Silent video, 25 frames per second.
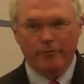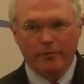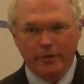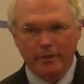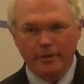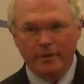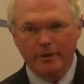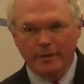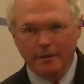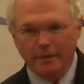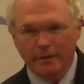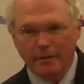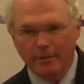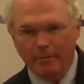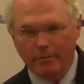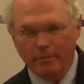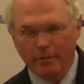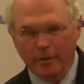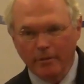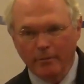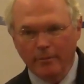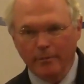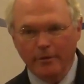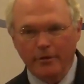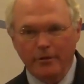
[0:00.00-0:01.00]
in
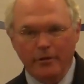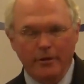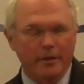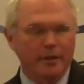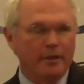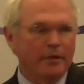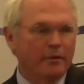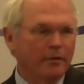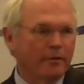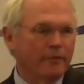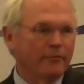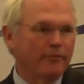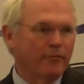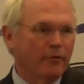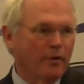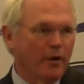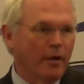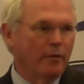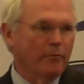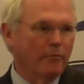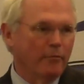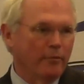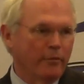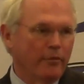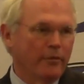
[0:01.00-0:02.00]
diplomacy are
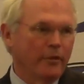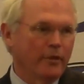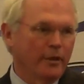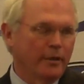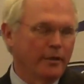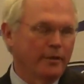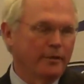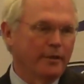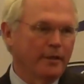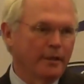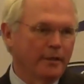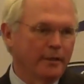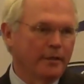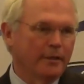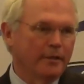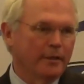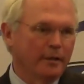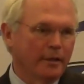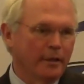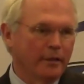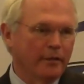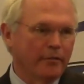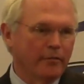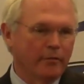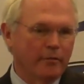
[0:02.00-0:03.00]
fraught with unintended
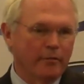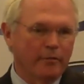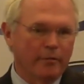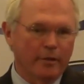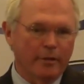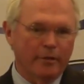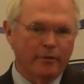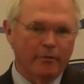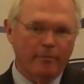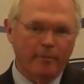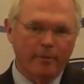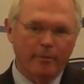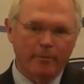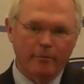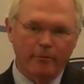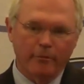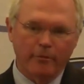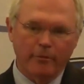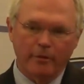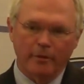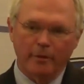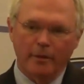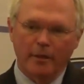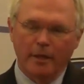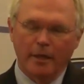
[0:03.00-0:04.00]
consequences. Remember
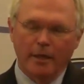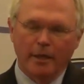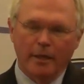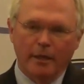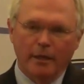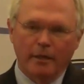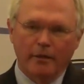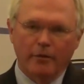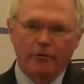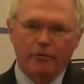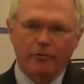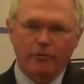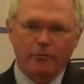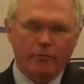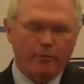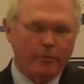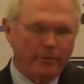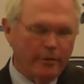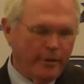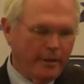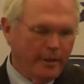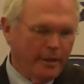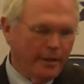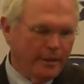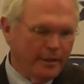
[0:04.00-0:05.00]
the
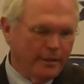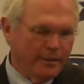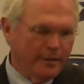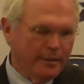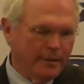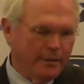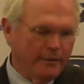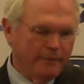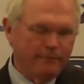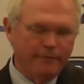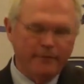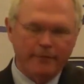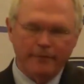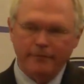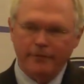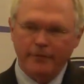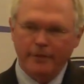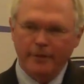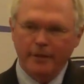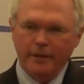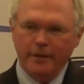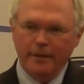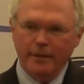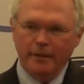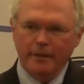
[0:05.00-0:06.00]
story in
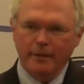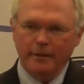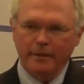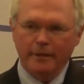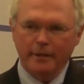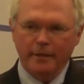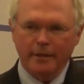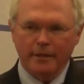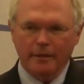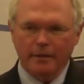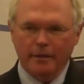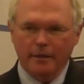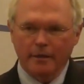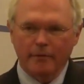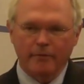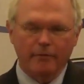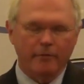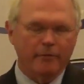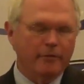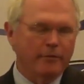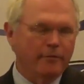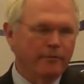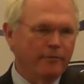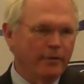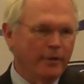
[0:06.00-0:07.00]
1815 at the
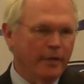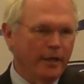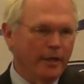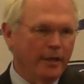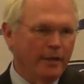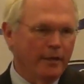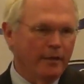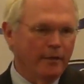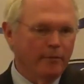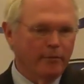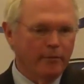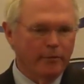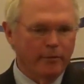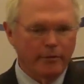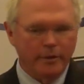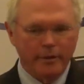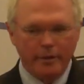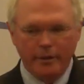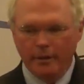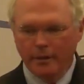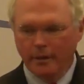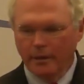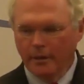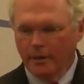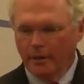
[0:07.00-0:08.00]
Congress of Vienna where the
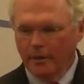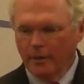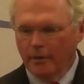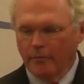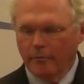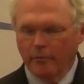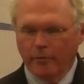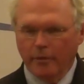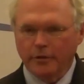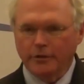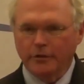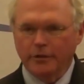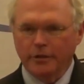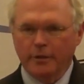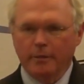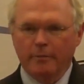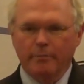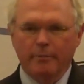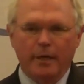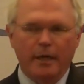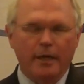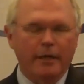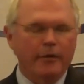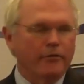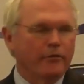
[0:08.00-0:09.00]
Russian
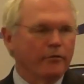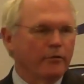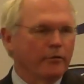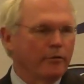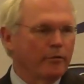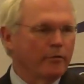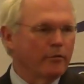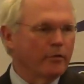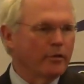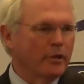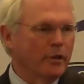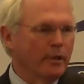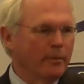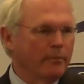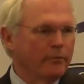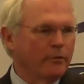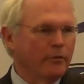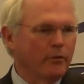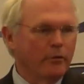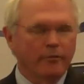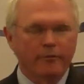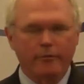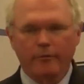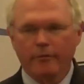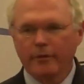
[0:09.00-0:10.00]
ambassador slumped
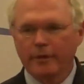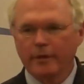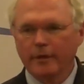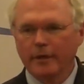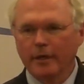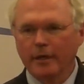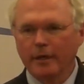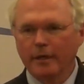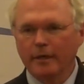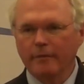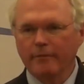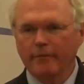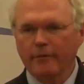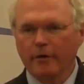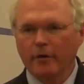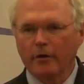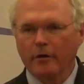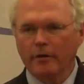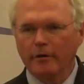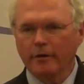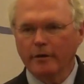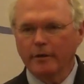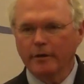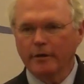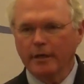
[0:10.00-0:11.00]
over and died of a
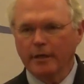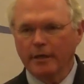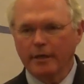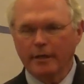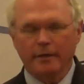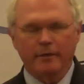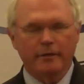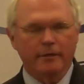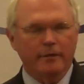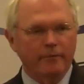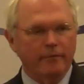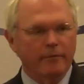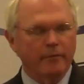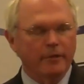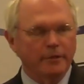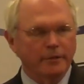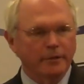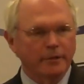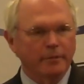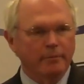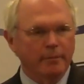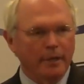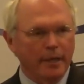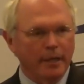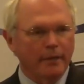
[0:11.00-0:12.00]
heart attack, and the French
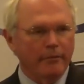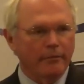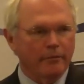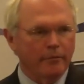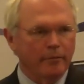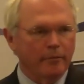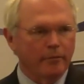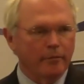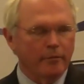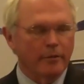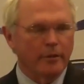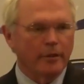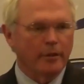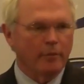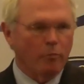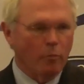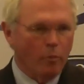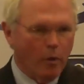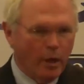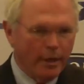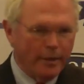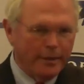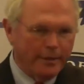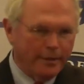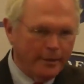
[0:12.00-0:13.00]
ambassador said,
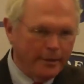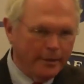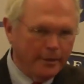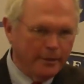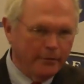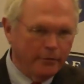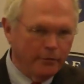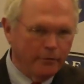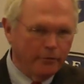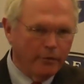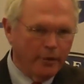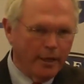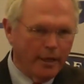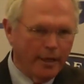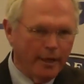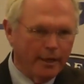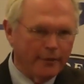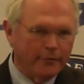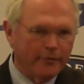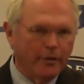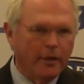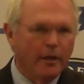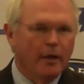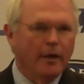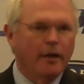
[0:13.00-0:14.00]
"Why did he do that?"